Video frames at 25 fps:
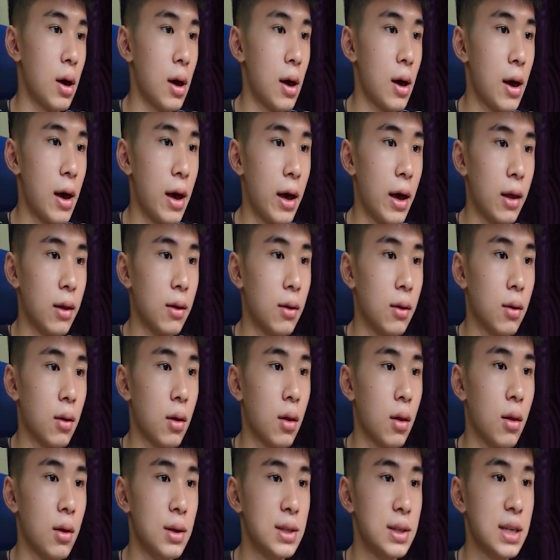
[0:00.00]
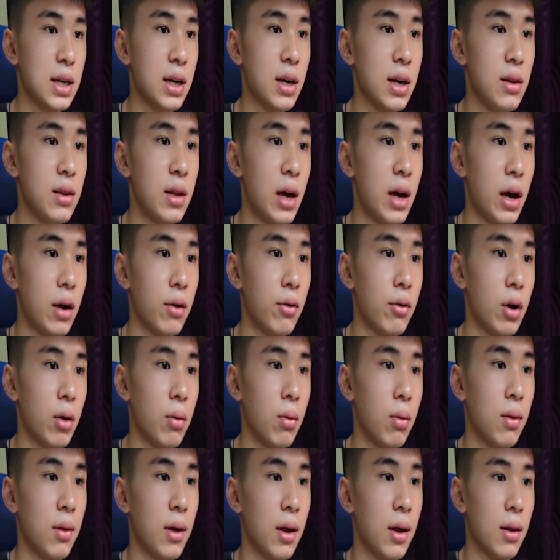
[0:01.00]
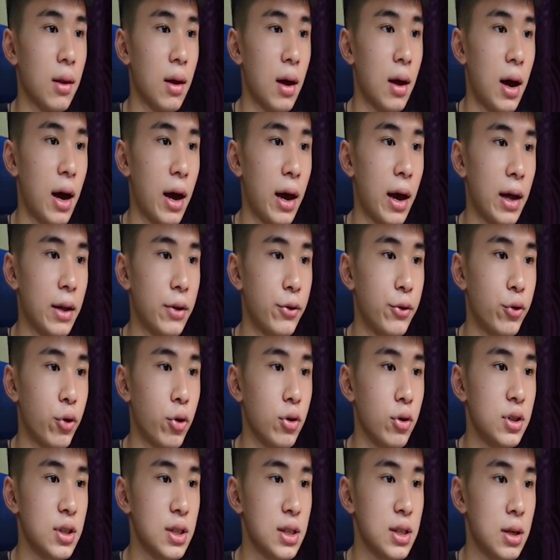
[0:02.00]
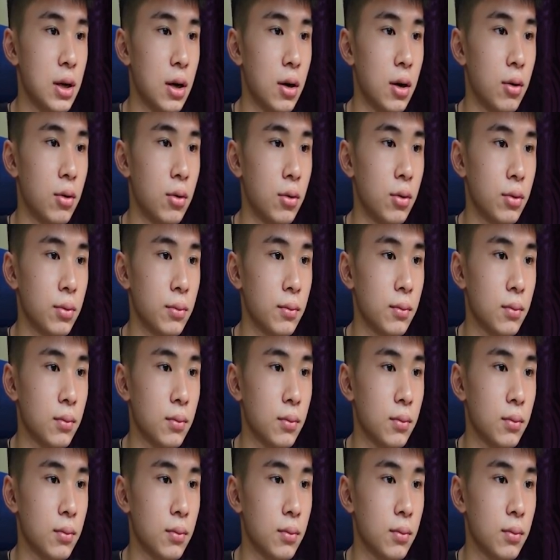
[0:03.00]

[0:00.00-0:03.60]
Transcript: and the second diagram that I had drawn just now,